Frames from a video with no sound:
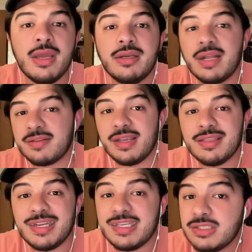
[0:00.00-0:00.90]
Not saying
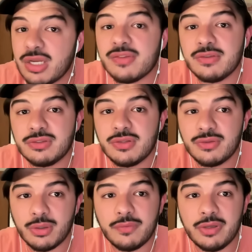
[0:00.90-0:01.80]
that he doesn't
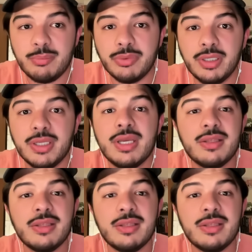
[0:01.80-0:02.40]
deserve it, but